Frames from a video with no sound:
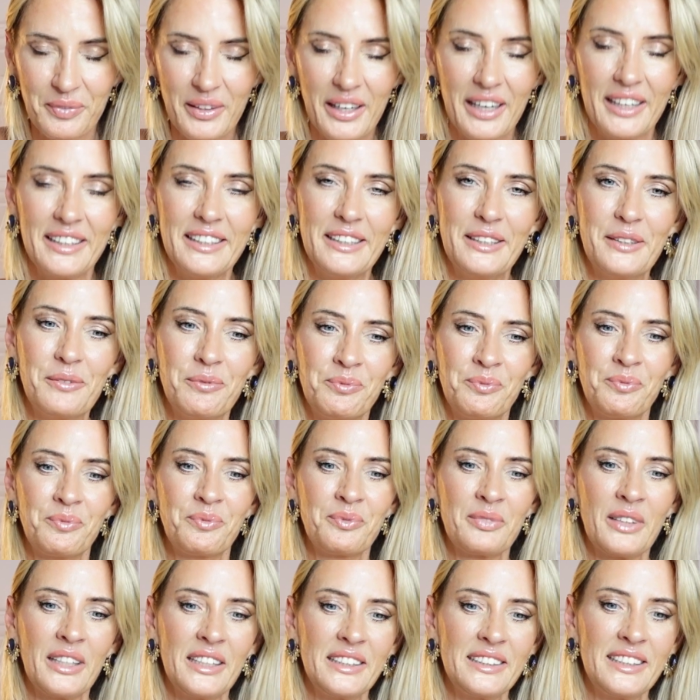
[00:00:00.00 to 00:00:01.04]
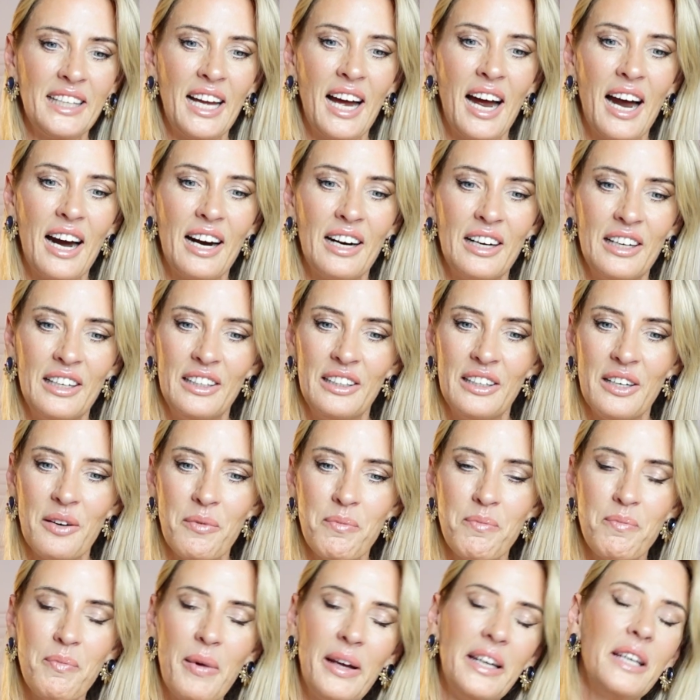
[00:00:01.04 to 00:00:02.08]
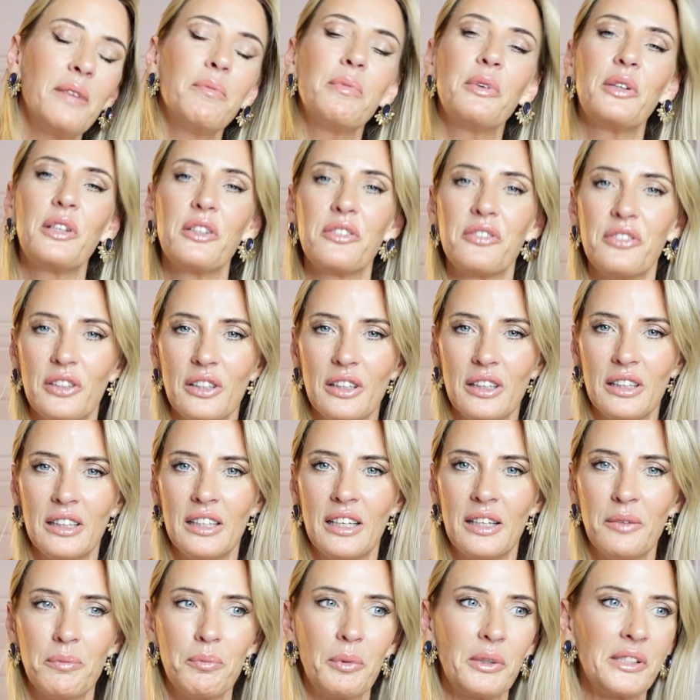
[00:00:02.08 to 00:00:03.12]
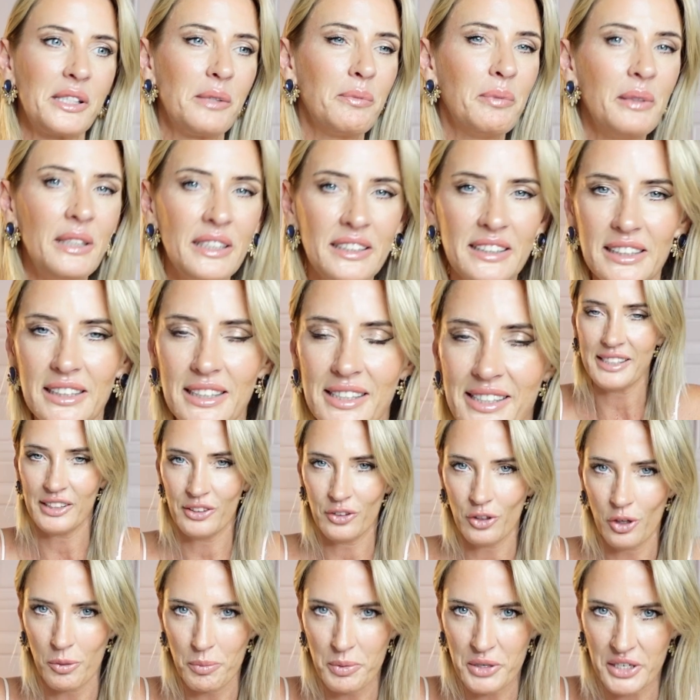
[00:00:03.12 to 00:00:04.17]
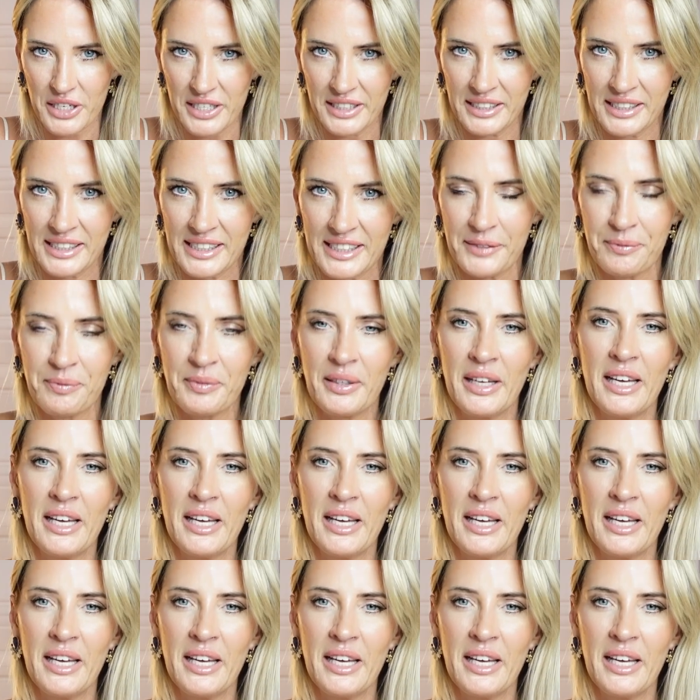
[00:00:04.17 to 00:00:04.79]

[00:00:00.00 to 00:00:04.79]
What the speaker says: There are many beautiful possibilities and options,